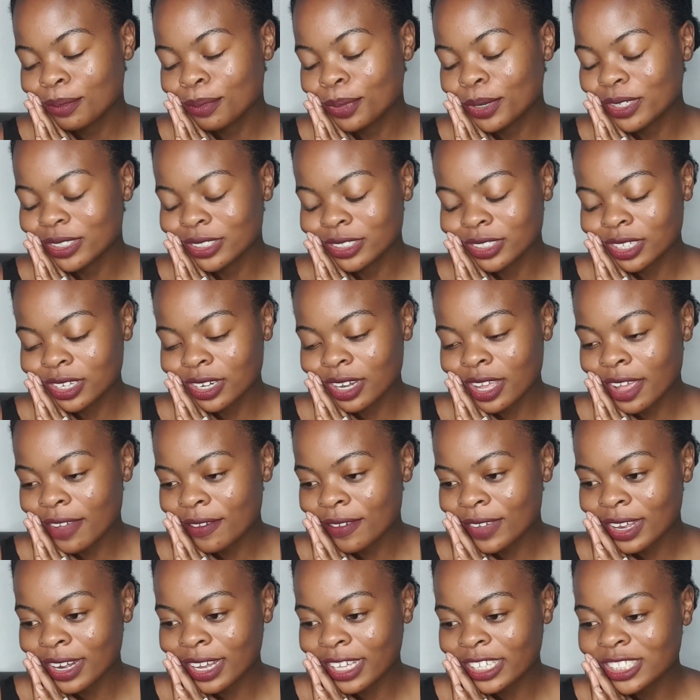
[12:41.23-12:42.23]
person
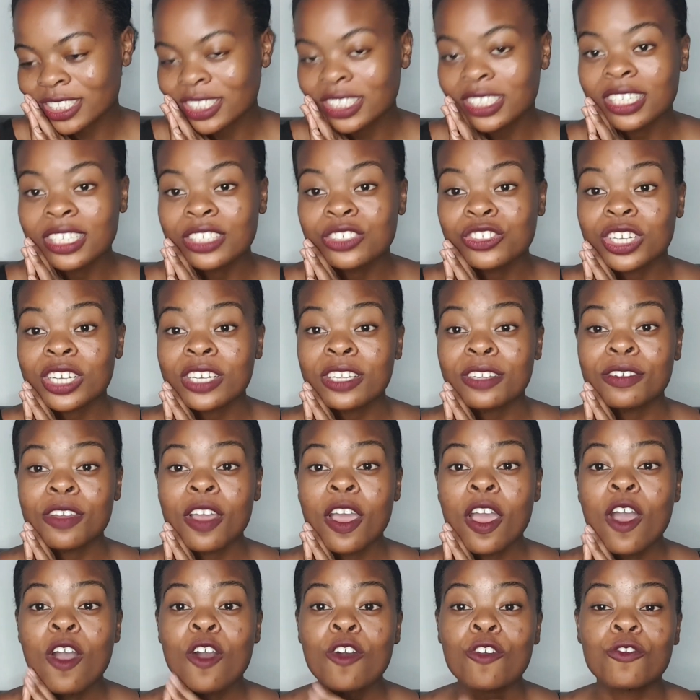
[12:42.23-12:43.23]
ever. Like, she literally
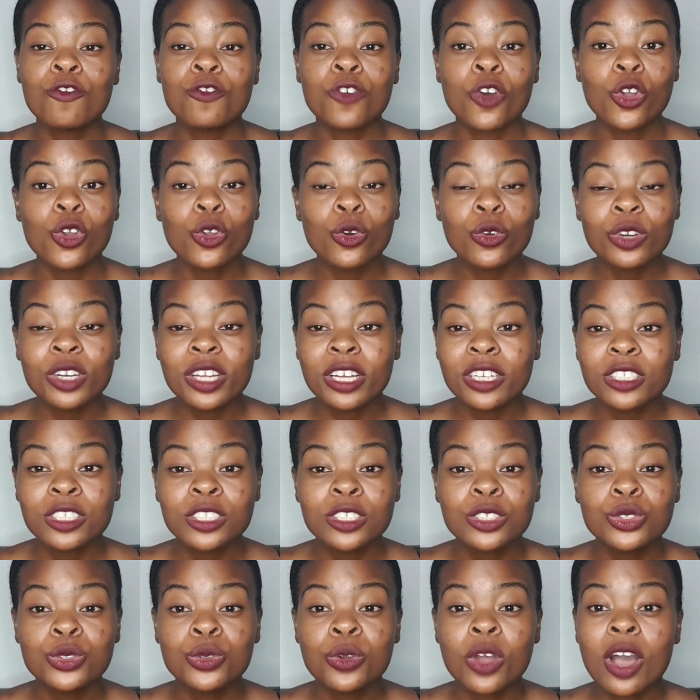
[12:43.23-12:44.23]
followed
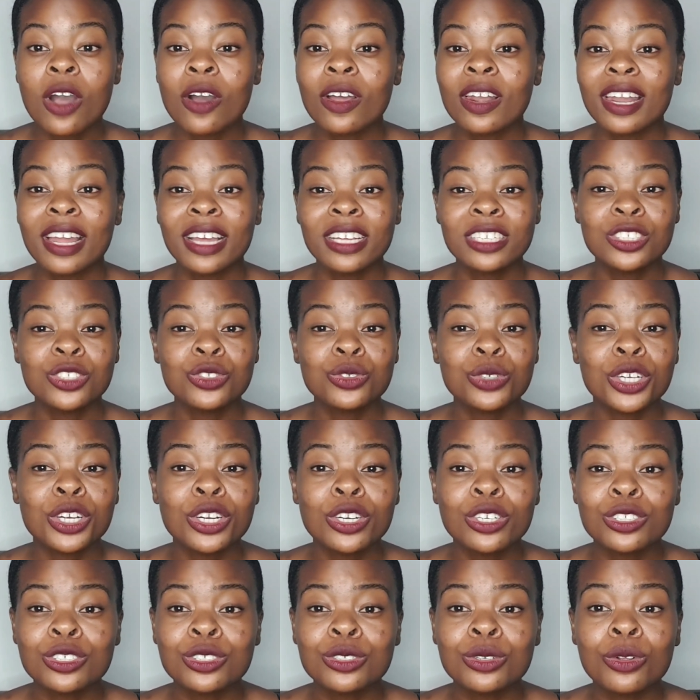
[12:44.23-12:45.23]
us to our last
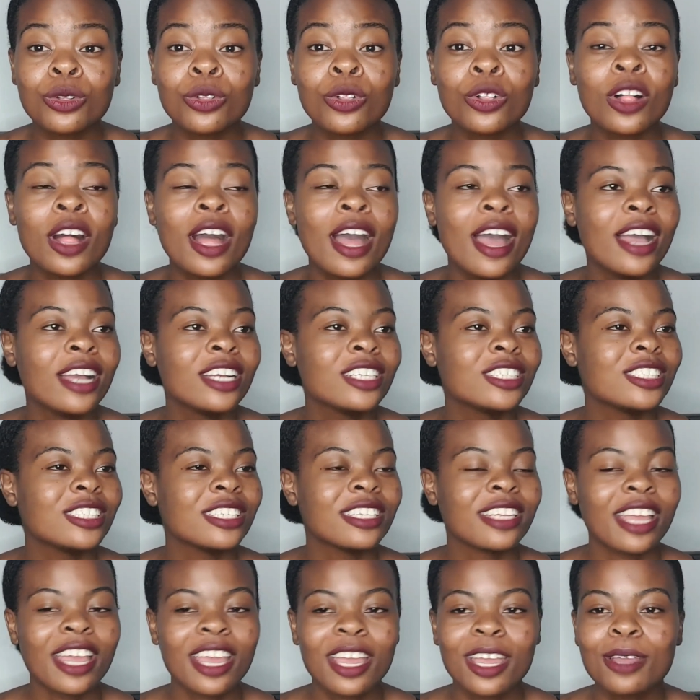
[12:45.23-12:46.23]
rehearsal.
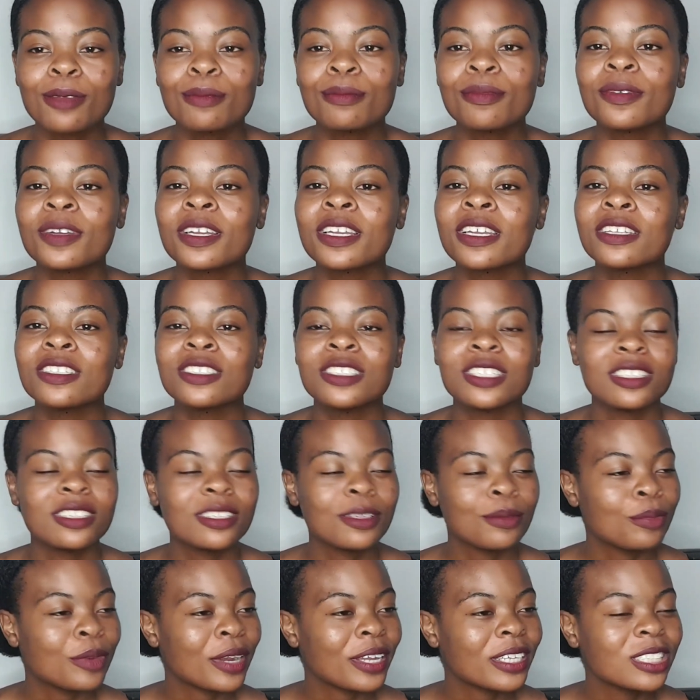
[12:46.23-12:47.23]
She came, did
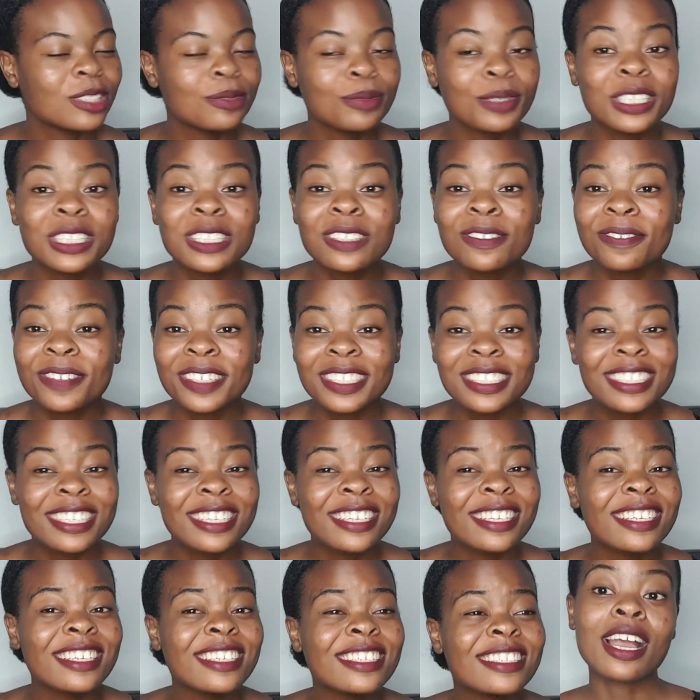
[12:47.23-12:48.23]
the bridesmaids
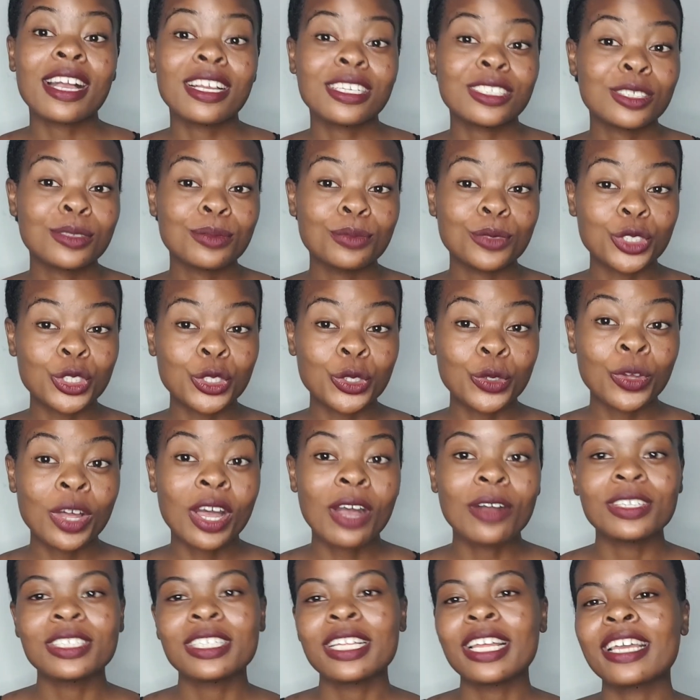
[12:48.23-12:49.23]
fitting. I asked Muso,
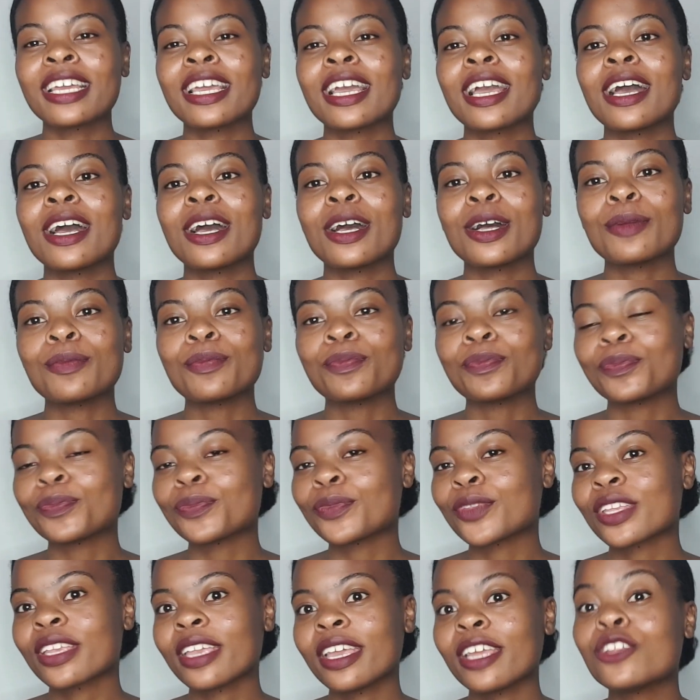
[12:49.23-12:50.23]
I was like,
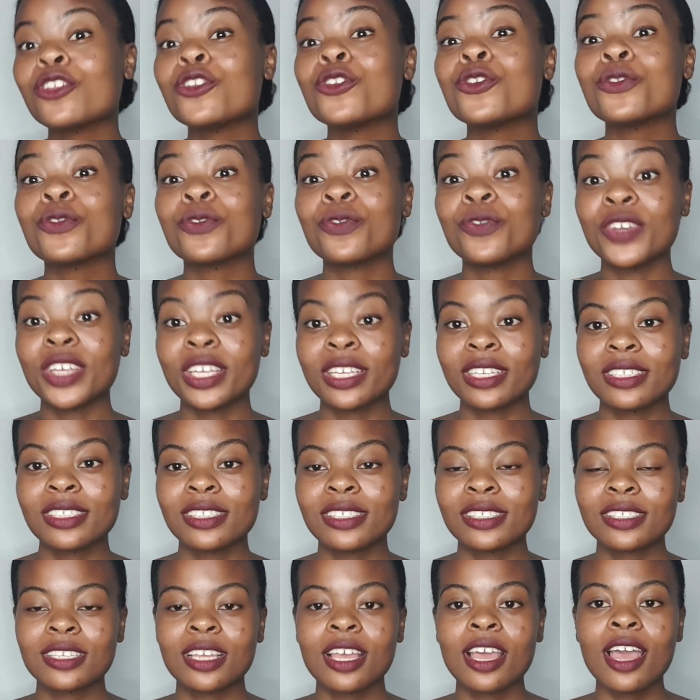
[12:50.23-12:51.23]
can you
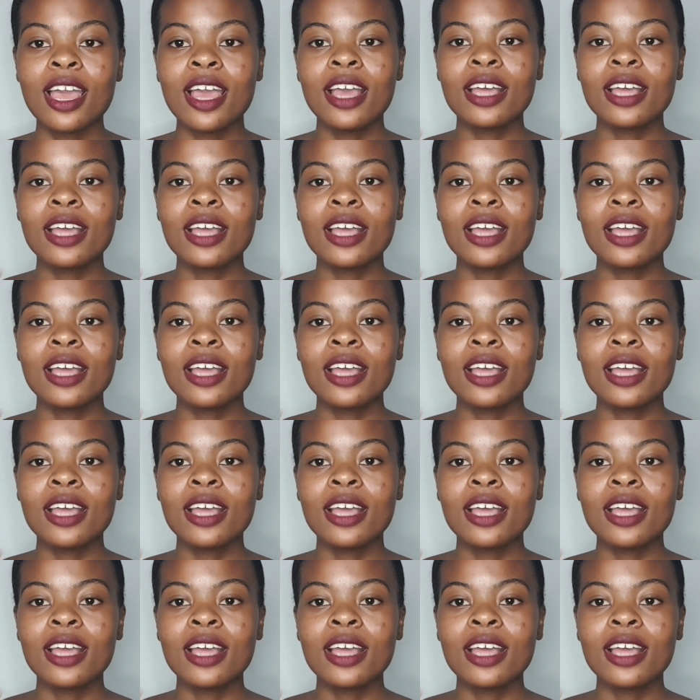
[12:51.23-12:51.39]
fix